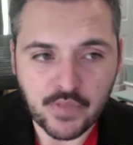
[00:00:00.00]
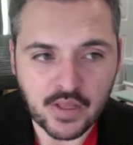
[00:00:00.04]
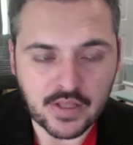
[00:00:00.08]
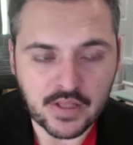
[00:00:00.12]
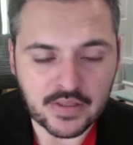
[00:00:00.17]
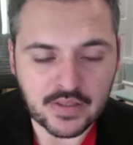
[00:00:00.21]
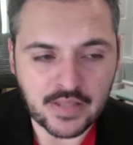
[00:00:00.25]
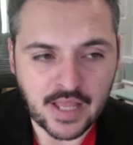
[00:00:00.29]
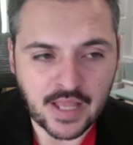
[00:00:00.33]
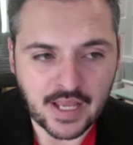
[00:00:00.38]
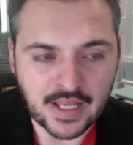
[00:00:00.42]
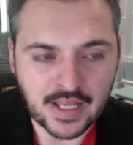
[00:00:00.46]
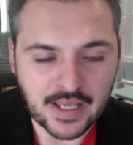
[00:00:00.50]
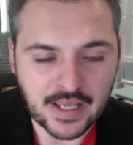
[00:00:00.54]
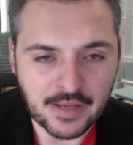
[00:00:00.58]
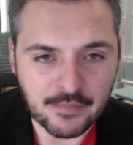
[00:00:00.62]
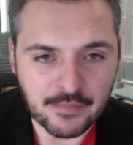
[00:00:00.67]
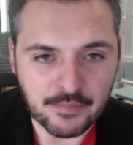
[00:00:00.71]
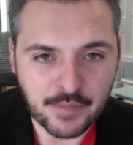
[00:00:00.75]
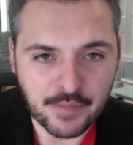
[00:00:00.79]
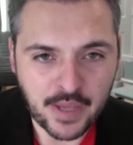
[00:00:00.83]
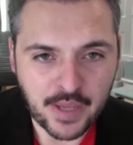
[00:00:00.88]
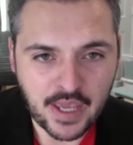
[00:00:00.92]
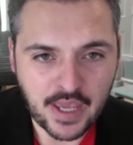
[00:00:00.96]
the
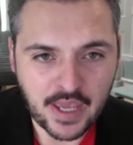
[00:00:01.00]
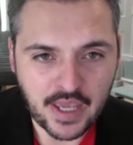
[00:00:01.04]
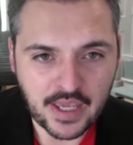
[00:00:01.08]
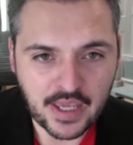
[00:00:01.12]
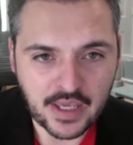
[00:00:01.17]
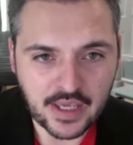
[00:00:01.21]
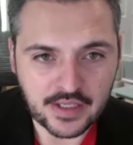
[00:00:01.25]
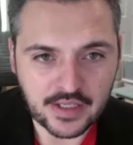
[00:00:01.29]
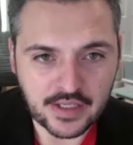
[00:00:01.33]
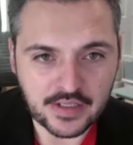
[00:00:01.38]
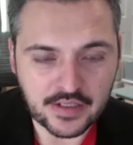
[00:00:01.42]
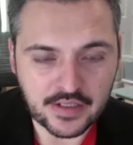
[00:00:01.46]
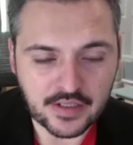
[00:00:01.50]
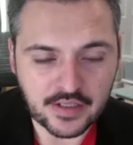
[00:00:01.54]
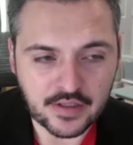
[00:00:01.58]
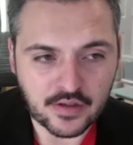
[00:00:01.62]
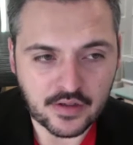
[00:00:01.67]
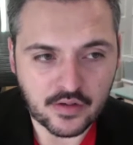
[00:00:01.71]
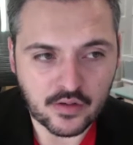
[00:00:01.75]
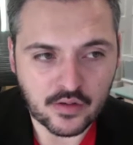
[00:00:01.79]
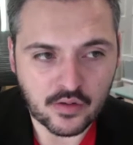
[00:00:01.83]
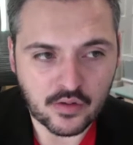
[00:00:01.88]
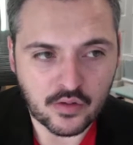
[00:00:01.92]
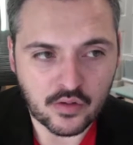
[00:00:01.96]
campaign,
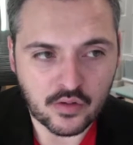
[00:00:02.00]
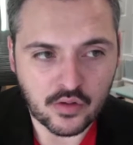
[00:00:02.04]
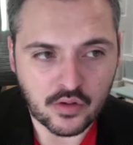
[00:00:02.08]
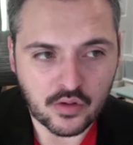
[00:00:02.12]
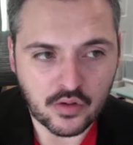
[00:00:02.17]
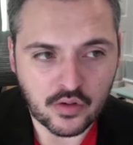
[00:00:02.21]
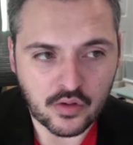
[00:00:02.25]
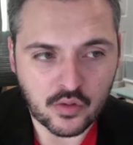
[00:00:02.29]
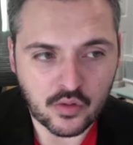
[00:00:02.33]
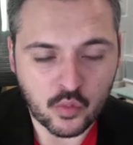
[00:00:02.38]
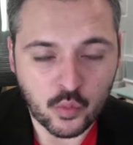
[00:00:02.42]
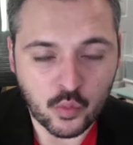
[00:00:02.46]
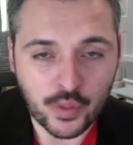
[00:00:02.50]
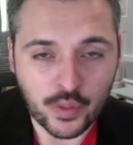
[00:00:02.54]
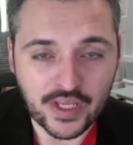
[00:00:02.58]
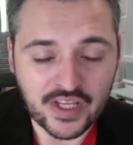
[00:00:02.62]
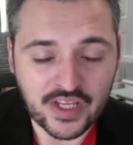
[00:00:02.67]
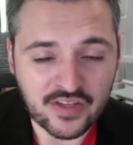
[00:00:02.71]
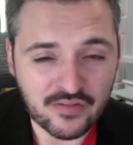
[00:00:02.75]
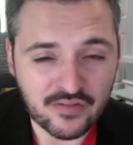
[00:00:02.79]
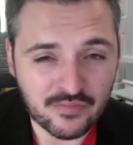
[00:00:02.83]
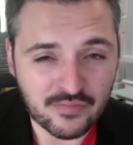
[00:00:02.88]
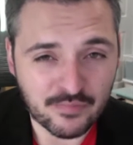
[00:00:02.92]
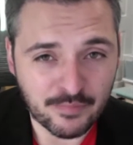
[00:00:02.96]
we
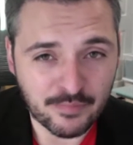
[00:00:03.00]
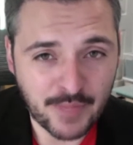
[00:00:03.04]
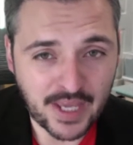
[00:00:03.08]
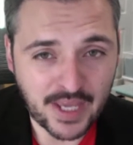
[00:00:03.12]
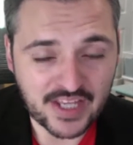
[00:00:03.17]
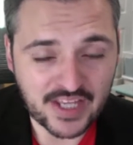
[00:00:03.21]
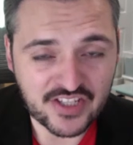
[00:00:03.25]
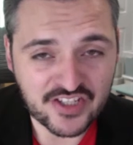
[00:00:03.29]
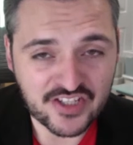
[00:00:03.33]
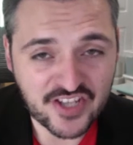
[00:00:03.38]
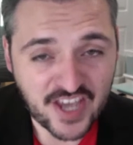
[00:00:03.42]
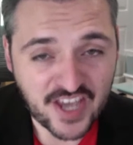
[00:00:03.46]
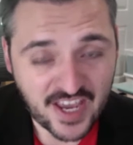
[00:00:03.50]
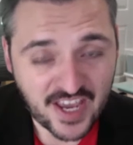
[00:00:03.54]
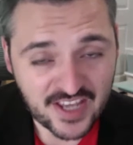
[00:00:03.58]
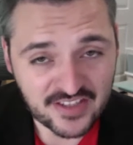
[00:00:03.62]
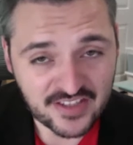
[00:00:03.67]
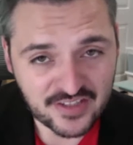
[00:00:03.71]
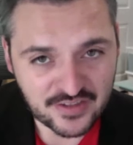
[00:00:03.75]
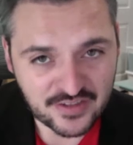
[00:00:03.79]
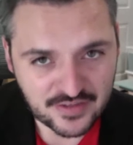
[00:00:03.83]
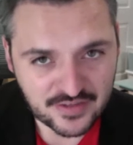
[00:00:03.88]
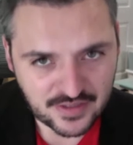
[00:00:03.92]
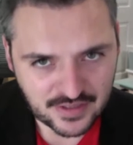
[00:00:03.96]
make
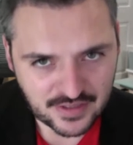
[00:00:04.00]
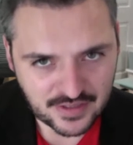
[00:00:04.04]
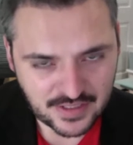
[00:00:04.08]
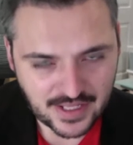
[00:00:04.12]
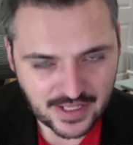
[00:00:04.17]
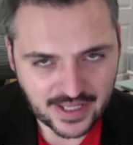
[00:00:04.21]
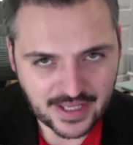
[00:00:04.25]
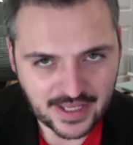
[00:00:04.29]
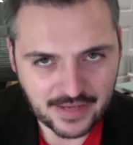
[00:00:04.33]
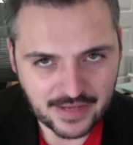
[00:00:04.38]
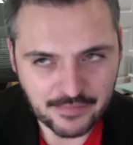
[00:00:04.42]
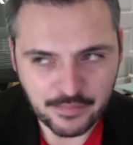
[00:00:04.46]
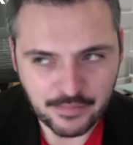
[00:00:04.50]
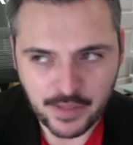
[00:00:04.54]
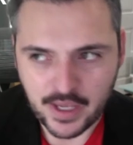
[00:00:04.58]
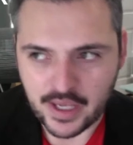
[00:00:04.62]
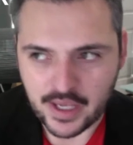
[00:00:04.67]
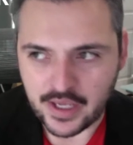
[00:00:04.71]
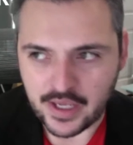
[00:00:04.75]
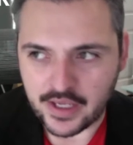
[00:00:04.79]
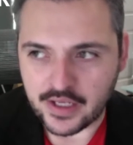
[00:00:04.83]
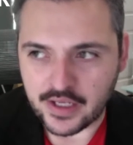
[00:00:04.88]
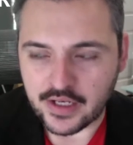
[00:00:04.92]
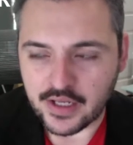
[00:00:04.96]
changes in the
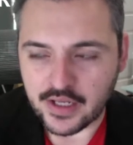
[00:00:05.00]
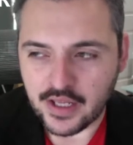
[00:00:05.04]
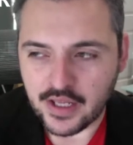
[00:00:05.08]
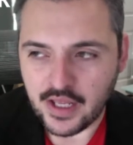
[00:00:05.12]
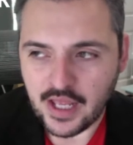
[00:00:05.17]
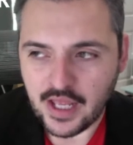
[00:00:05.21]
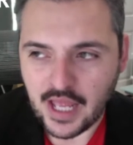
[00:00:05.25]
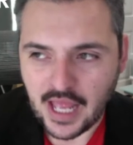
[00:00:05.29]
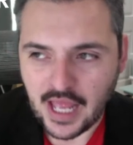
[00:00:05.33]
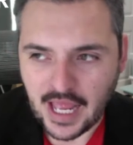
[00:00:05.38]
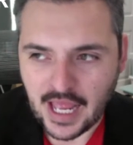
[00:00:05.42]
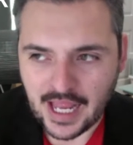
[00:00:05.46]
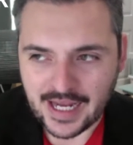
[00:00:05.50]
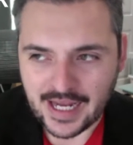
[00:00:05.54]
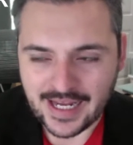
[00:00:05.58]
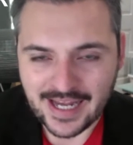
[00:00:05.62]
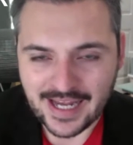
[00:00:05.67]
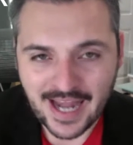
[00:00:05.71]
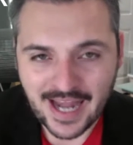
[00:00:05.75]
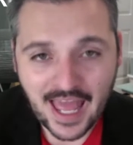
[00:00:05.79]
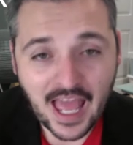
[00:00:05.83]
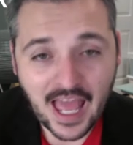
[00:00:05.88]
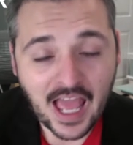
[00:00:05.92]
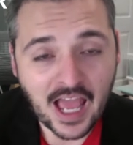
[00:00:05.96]
campaign, and
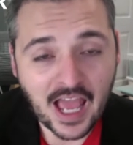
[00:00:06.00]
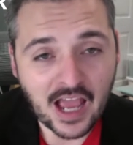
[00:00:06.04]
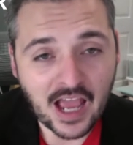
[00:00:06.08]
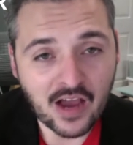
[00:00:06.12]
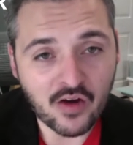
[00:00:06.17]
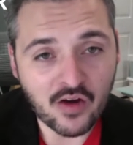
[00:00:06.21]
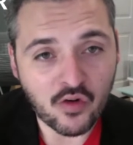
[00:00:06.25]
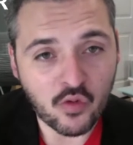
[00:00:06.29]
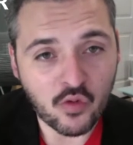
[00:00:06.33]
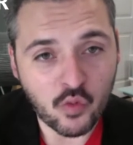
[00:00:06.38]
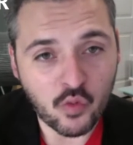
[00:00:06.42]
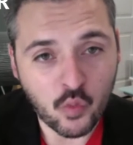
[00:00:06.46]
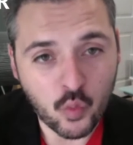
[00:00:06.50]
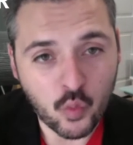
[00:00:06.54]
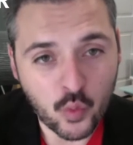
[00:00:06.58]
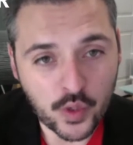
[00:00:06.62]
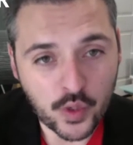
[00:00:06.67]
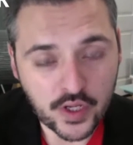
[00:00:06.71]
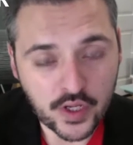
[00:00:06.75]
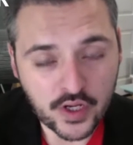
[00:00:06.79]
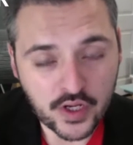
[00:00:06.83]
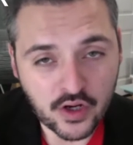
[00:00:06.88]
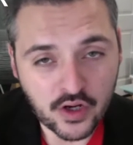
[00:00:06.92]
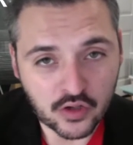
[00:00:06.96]
now we
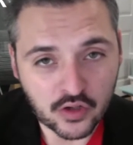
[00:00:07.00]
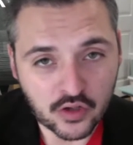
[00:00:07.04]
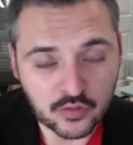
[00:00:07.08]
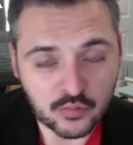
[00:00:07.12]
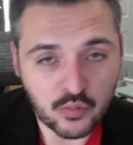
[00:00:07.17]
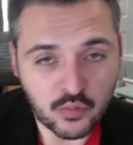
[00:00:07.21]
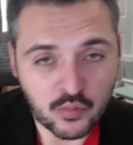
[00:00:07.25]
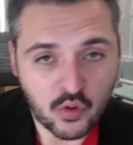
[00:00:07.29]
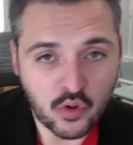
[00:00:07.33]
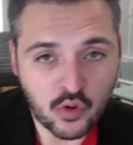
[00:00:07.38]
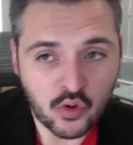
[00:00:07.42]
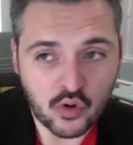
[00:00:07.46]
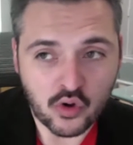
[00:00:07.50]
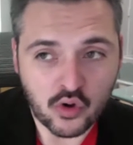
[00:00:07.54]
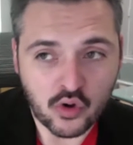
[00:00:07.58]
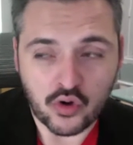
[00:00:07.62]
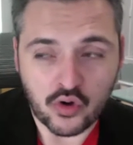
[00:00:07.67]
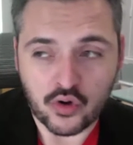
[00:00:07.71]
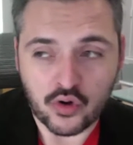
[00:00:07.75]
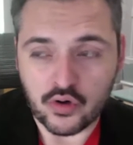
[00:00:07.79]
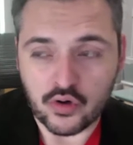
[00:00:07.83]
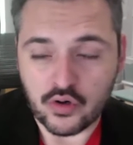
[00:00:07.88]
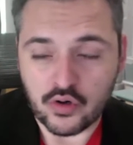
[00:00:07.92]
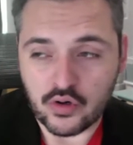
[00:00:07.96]
got
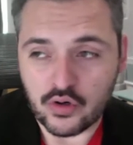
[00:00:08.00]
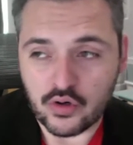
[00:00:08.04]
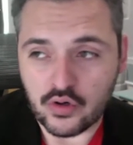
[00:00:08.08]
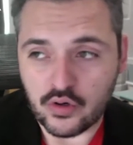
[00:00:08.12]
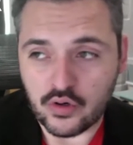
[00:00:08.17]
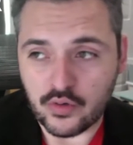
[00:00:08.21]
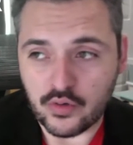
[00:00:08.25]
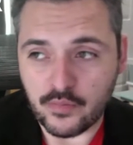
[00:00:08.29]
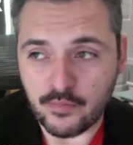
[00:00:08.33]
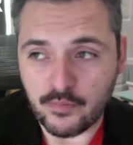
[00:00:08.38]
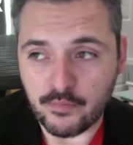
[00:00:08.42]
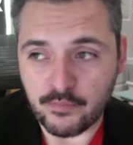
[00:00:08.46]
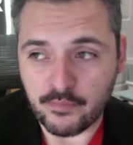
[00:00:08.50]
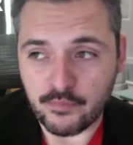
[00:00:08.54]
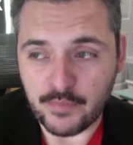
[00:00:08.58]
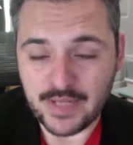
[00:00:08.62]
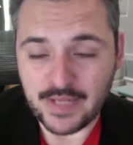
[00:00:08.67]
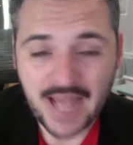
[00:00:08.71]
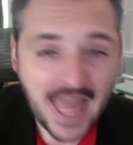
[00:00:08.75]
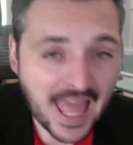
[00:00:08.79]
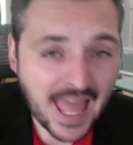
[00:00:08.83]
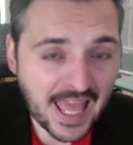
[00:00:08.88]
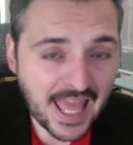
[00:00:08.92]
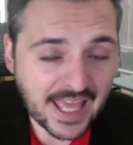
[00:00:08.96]
more
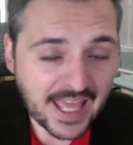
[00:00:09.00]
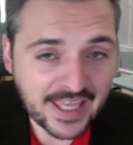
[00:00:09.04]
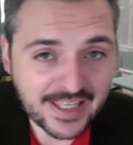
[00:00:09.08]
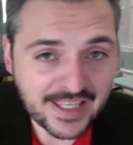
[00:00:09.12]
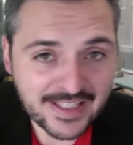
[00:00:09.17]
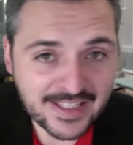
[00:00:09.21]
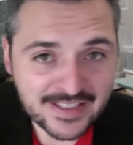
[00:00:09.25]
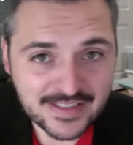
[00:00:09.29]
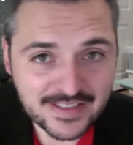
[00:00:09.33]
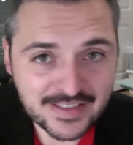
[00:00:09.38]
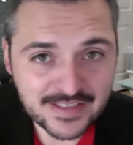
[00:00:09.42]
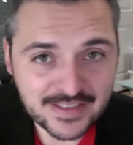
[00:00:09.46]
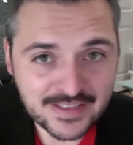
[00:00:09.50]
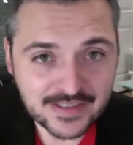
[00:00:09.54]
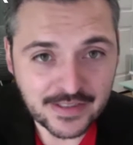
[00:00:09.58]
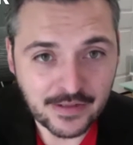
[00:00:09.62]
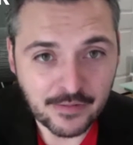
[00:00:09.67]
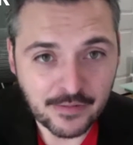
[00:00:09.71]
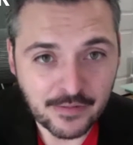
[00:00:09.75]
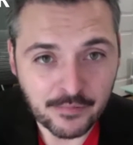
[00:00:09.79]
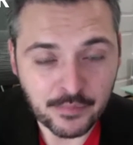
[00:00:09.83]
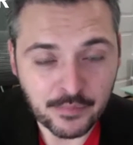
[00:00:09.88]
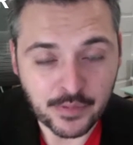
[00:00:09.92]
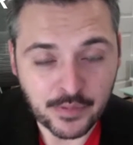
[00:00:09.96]
likes,
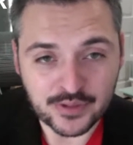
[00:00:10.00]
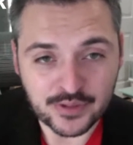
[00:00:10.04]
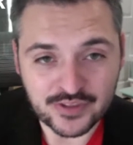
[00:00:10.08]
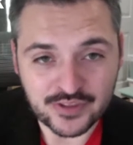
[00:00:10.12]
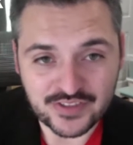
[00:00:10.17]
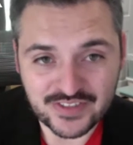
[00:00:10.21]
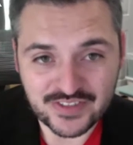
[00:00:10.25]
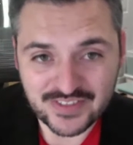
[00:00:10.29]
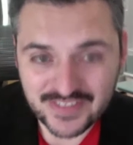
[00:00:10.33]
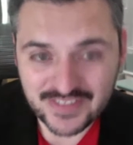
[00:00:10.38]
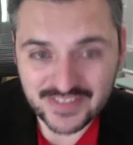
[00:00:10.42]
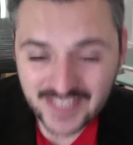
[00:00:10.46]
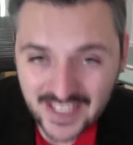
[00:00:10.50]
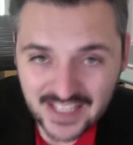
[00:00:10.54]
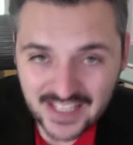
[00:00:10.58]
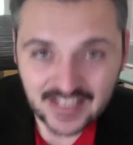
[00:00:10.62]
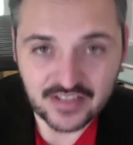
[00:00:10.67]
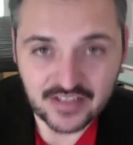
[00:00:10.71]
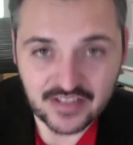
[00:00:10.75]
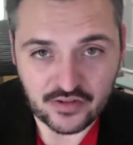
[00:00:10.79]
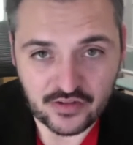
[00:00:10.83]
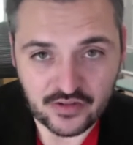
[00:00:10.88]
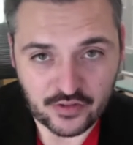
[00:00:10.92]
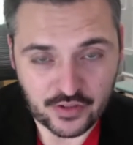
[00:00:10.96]
but
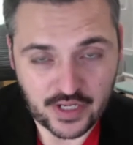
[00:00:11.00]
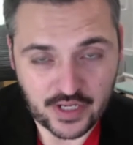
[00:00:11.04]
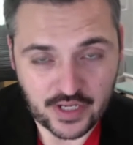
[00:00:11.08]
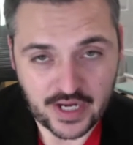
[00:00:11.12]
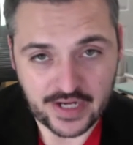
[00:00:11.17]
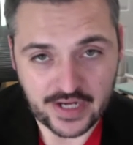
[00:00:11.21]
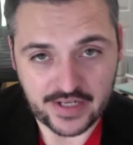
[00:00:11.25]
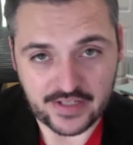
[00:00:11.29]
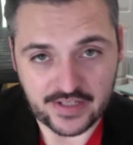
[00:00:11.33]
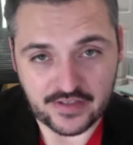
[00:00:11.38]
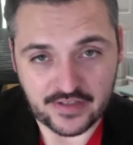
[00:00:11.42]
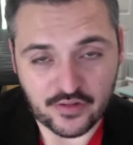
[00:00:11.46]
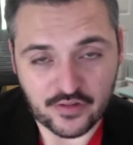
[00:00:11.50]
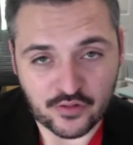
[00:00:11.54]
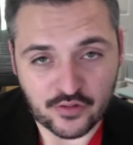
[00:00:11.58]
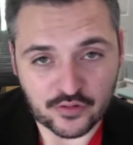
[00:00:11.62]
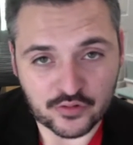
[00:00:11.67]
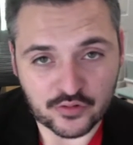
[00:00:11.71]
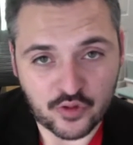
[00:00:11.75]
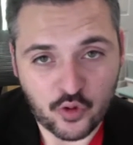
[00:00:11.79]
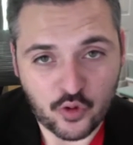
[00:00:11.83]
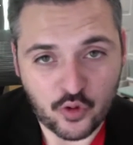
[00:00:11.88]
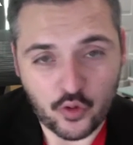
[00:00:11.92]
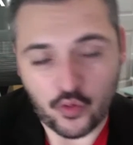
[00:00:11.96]
still not getting
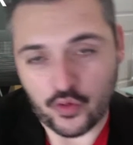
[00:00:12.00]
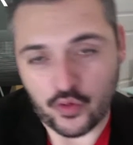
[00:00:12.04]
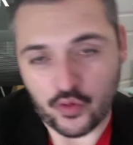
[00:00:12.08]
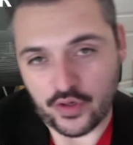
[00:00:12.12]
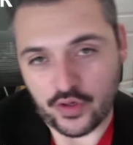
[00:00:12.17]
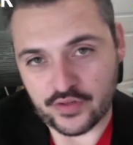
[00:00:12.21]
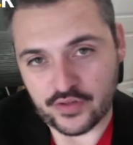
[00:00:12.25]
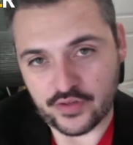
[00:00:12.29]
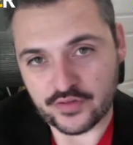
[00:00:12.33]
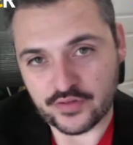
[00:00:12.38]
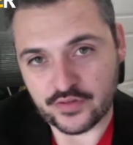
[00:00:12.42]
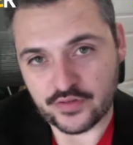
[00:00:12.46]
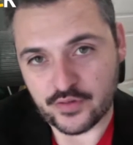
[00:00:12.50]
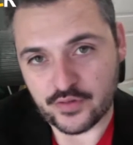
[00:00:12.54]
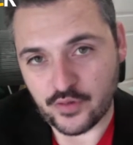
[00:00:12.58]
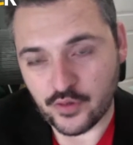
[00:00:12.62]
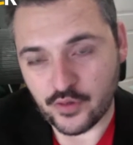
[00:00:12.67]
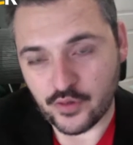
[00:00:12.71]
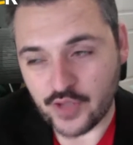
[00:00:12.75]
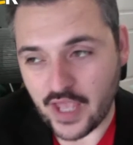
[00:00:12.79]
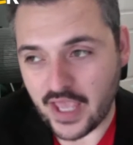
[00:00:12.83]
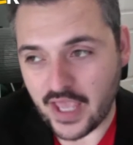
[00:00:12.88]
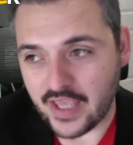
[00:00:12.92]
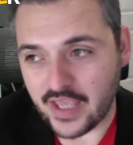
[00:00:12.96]
those orders,
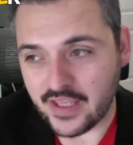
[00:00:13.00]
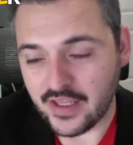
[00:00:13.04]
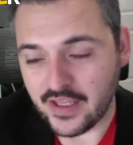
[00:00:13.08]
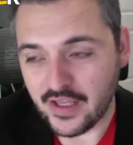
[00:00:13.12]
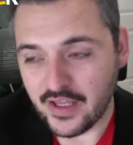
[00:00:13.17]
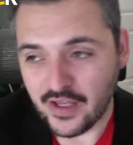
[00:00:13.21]
okay?